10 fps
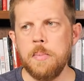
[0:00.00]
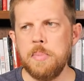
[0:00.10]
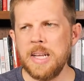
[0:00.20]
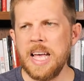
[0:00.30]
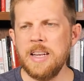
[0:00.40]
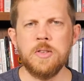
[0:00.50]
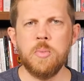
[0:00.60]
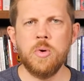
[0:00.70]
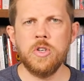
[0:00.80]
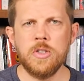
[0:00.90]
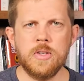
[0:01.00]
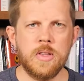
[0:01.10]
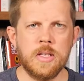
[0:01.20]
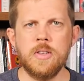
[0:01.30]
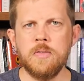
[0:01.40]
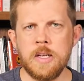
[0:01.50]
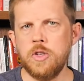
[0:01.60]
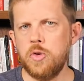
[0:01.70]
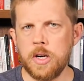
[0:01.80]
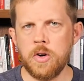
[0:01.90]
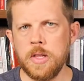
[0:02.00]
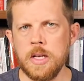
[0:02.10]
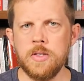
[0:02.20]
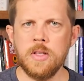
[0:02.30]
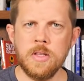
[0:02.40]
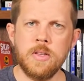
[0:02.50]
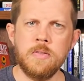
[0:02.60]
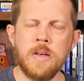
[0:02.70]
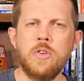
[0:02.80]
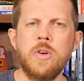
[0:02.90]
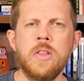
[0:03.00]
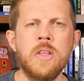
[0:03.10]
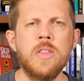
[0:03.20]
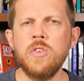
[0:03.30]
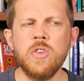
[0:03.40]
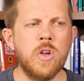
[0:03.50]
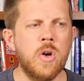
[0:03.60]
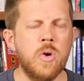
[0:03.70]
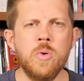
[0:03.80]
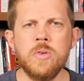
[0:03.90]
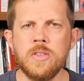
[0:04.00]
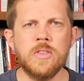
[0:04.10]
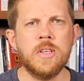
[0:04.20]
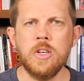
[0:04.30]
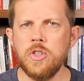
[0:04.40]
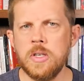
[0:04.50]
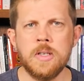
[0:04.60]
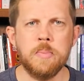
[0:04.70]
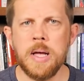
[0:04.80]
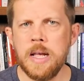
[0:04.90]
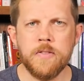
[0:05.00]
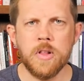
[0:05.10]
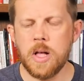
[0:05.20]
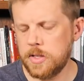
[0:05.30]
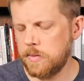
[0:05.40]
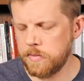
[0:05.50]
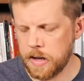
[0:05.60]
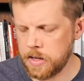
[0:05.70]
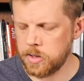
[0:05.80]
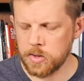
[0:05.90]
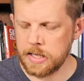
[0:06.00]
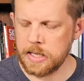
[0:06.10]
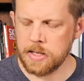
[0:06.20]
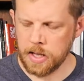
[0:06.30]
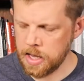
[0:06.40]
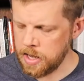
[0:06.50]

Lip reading: But again, it's more just this event triggered this and this event triggered that. There's no discussion, debate, philosophy, values, ideas.